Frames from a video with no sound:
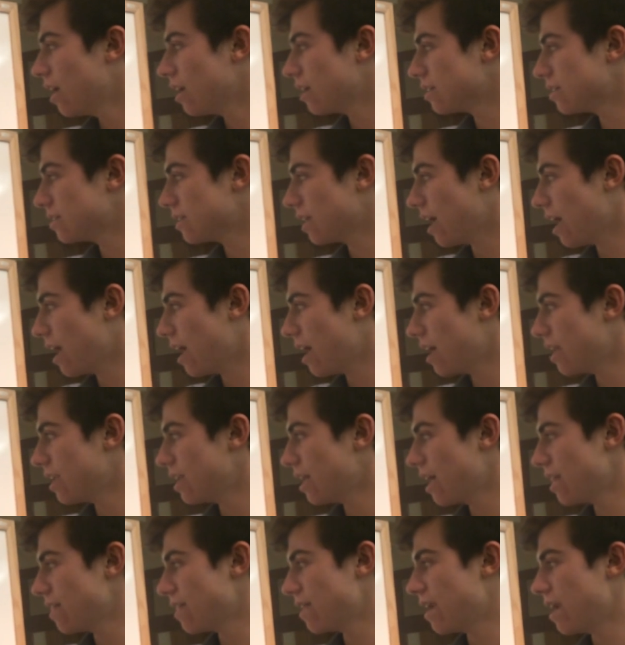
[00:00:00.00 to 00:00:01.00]
a
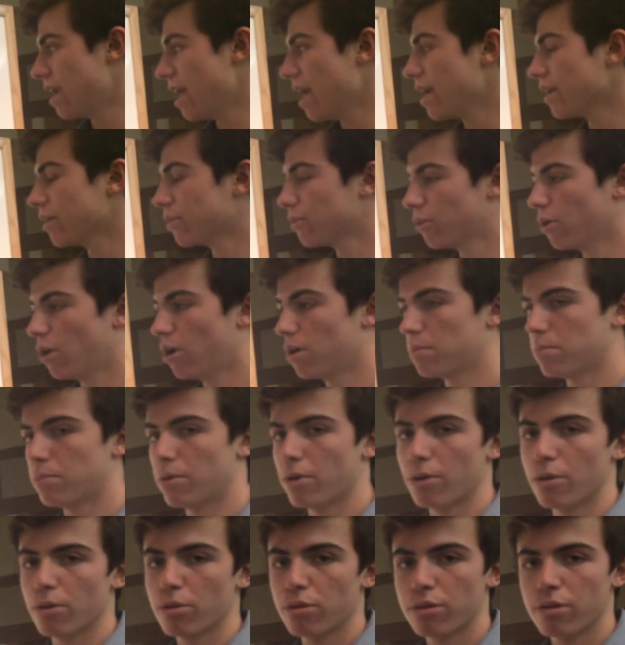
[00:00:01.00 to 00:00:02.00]
side, and then an angle on
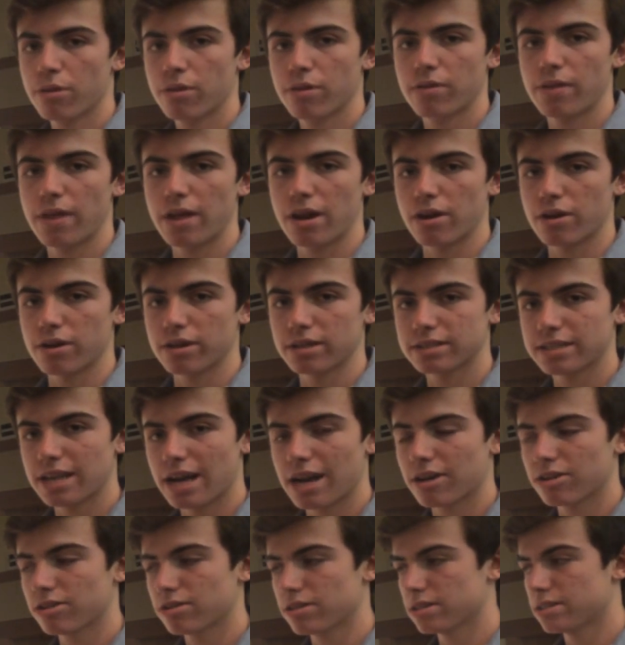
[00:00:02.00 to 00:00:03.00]
both that are
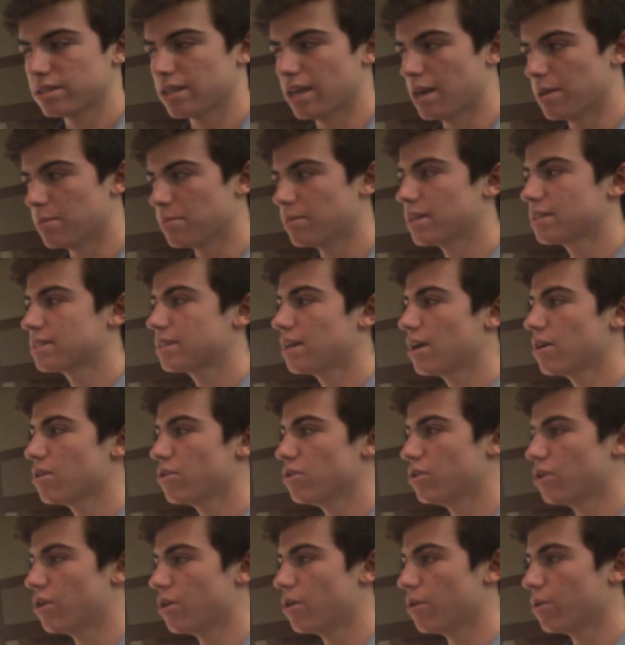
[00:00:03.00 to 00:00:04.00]
exactly the same. That's how
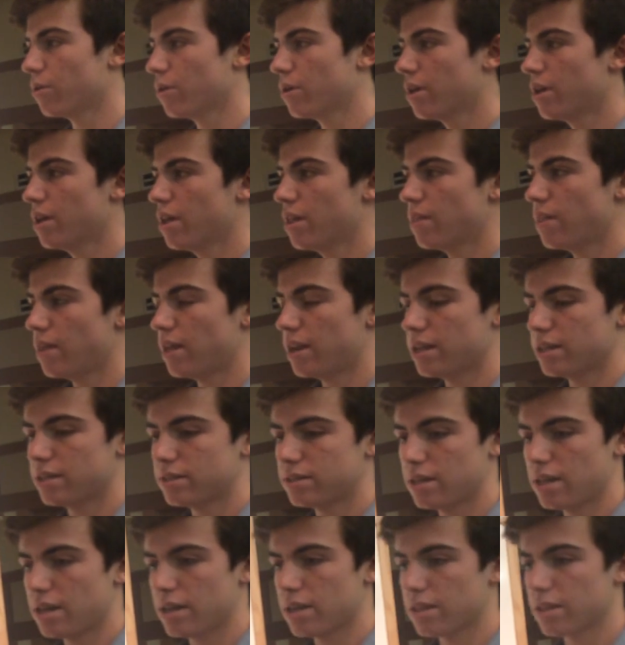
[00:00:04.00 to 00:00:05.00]
you know that
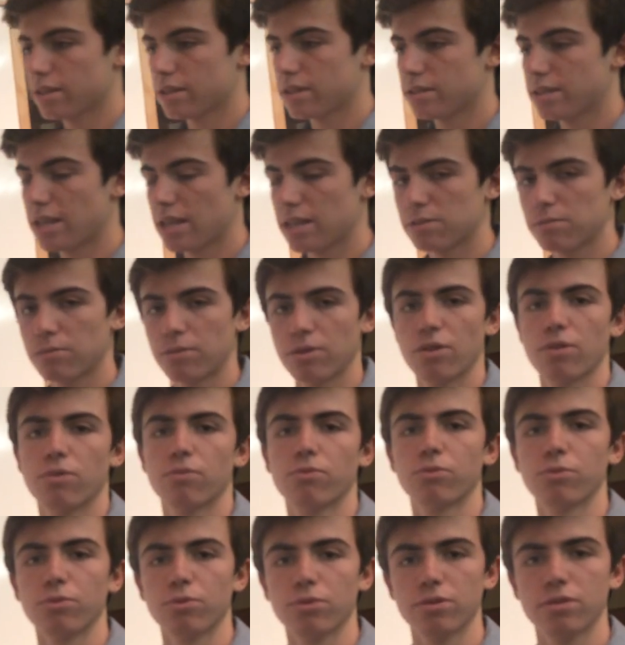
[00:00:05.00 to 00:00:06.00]
it's a, because that's one of the
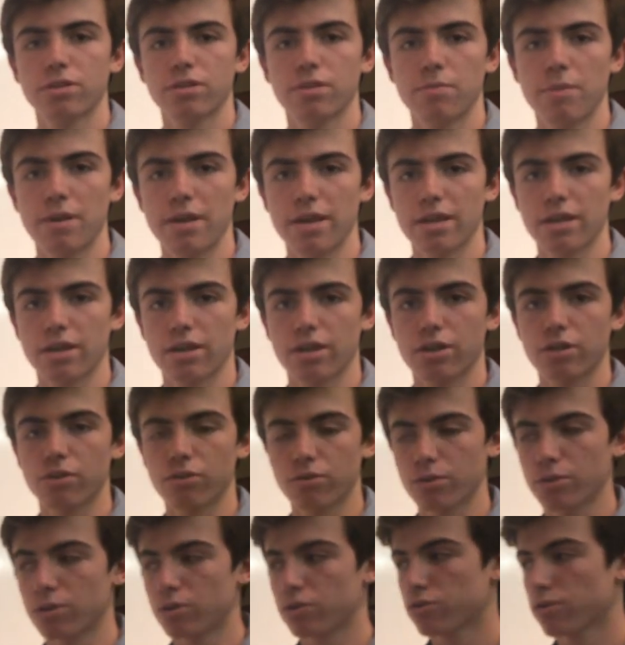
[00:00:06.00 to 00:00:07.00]
rules to make it a
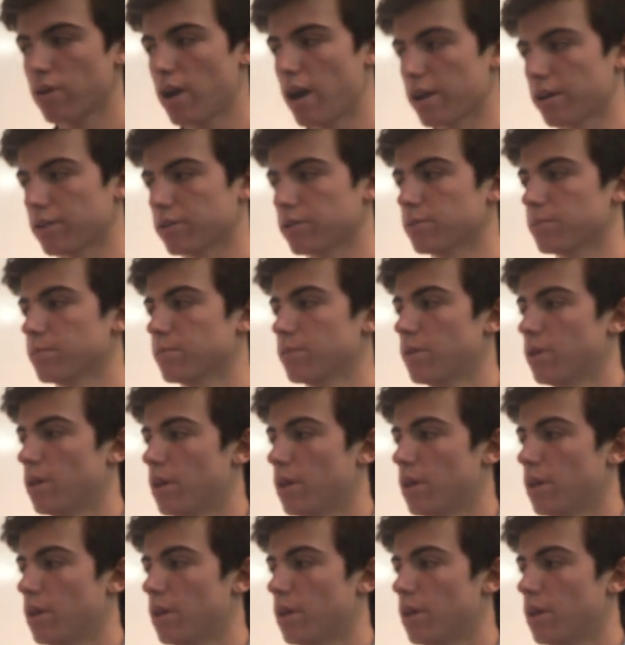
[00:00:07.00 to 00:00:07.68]
congruent triangle.